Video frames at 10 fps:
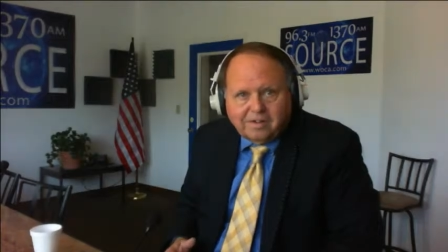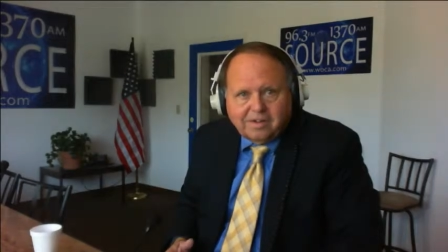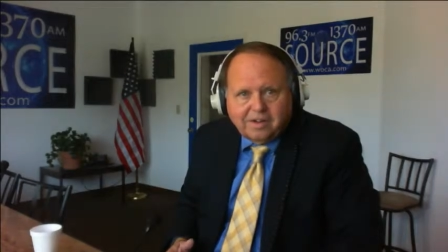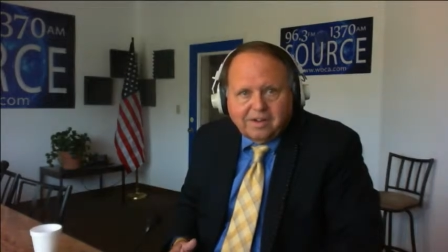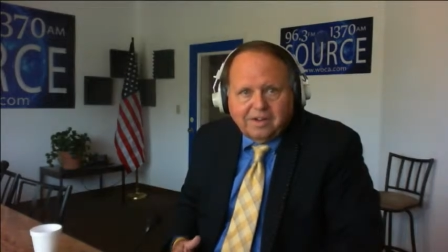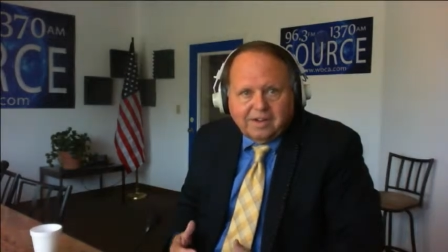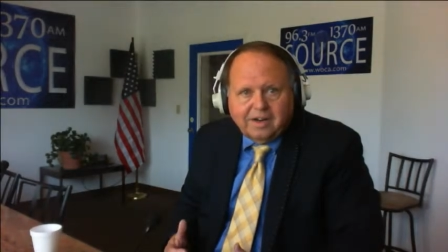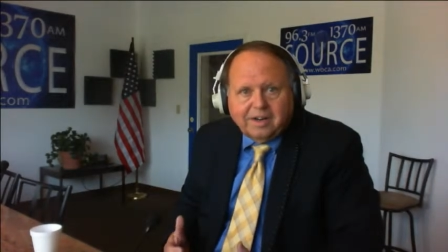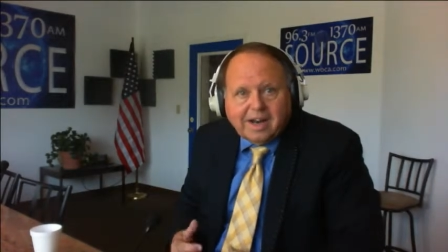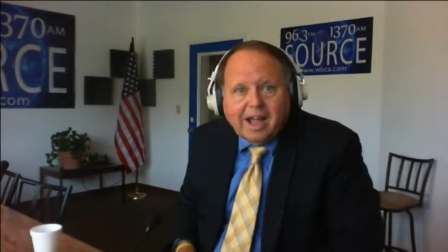it uh,
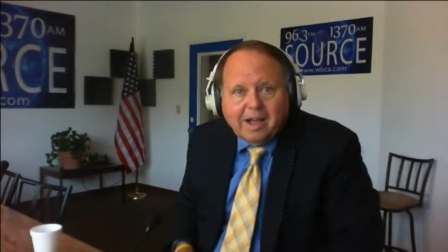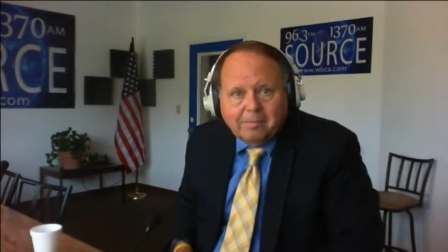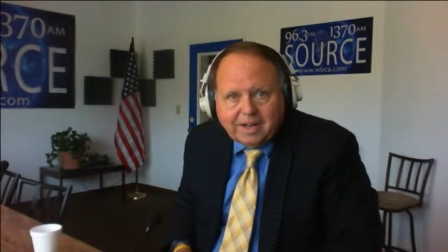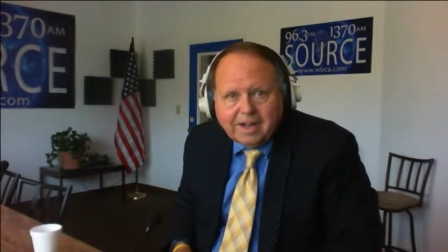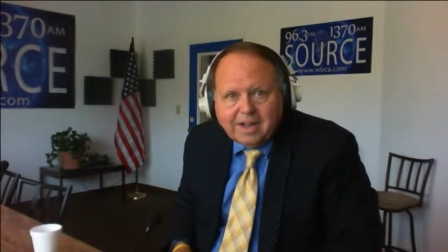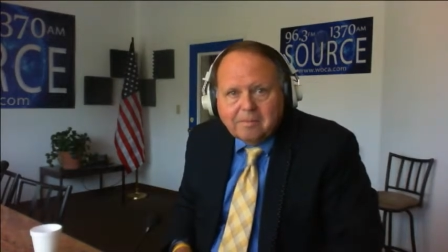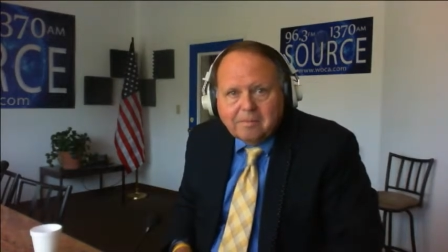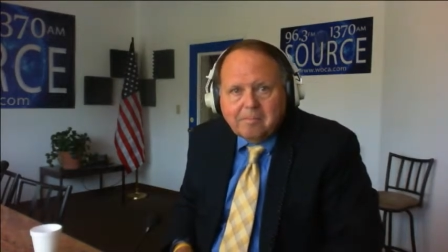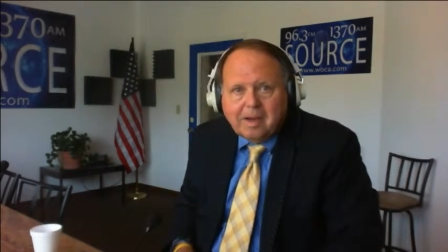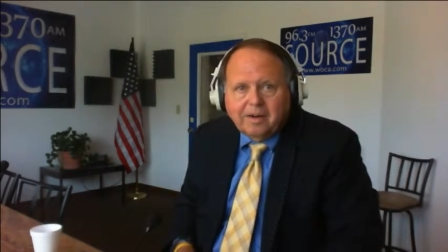in a timely
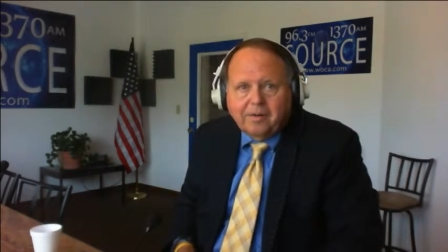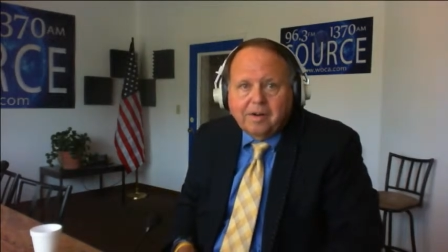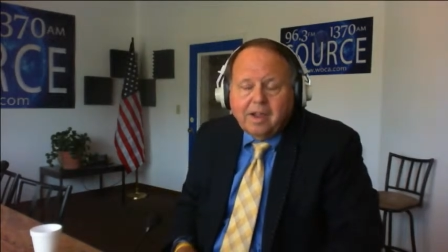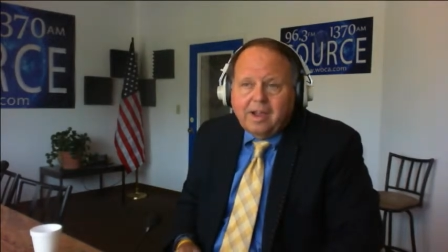manner.